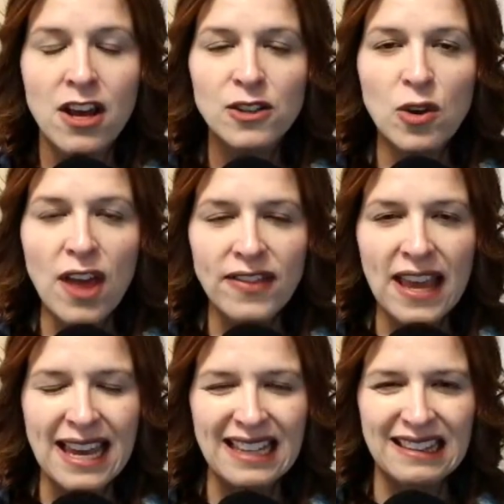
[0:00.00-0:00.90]
so that
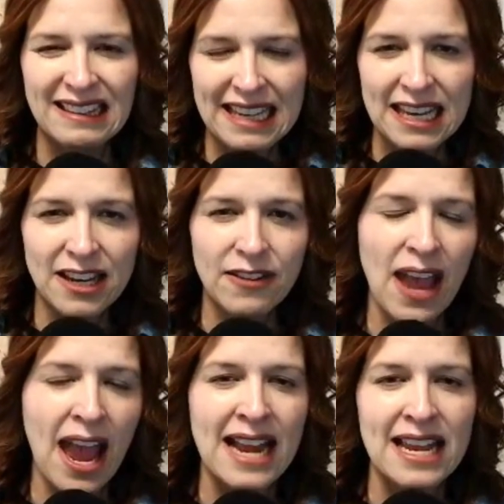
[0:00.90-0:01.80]
they can leave
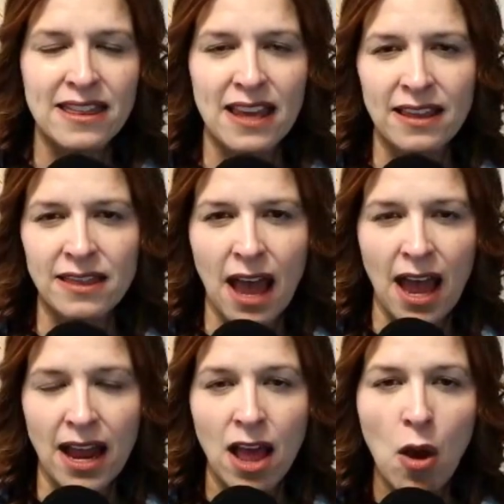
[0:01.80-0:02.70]
anything
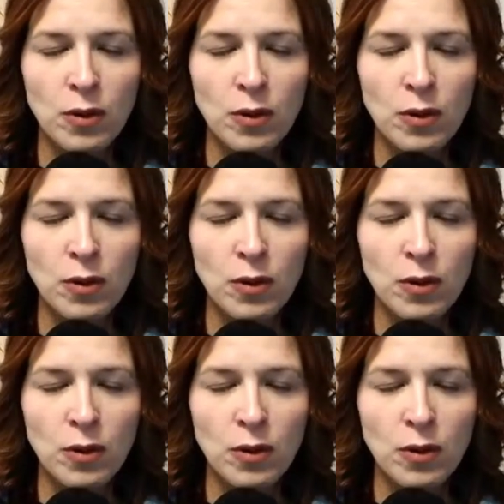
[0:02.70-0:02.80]
that